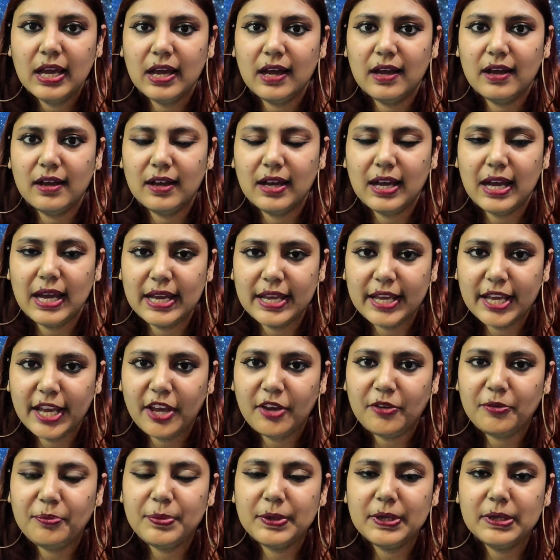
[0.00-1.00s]
I
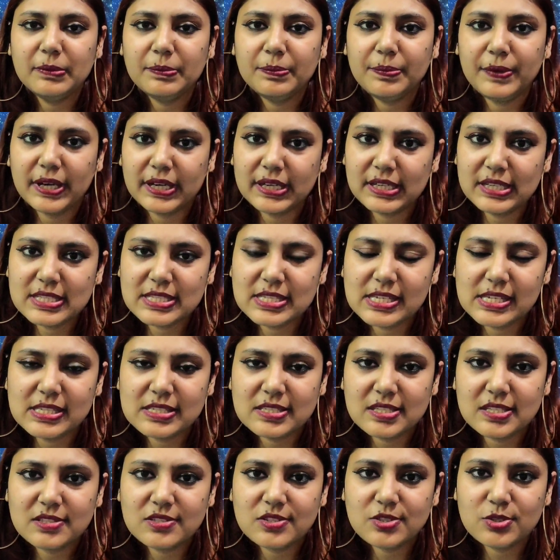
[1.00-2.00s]
have been
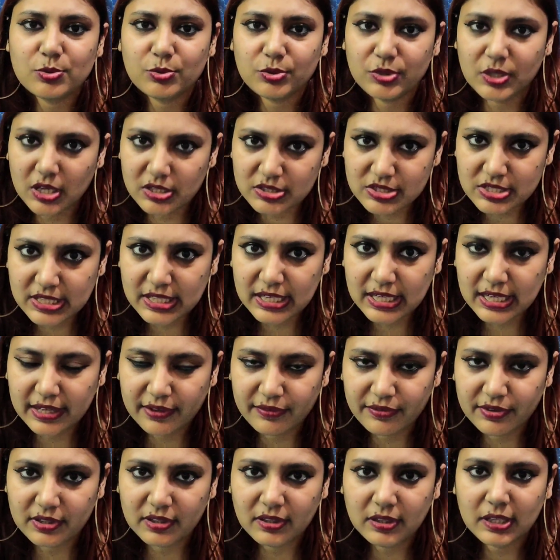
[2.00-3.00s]
practicing since
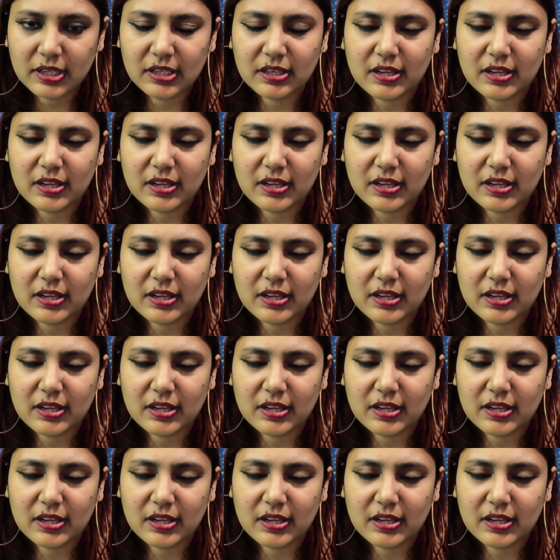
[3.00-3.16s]
2011.